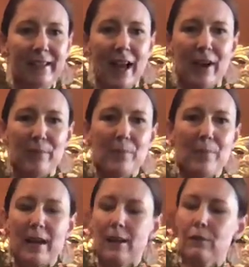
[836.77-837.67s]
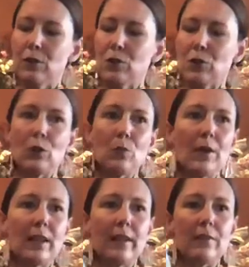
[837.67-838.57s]
But if you do
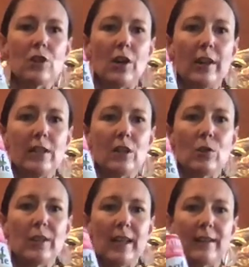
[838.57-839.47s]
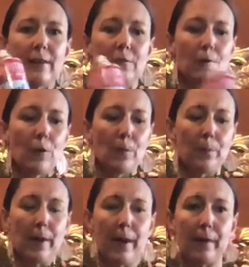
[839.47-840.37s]
want leaf shine, you could get it
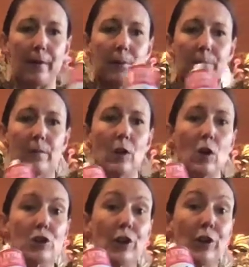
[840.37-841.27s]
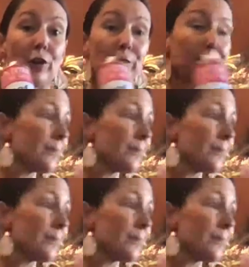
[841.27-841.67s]
from Kosh & Co.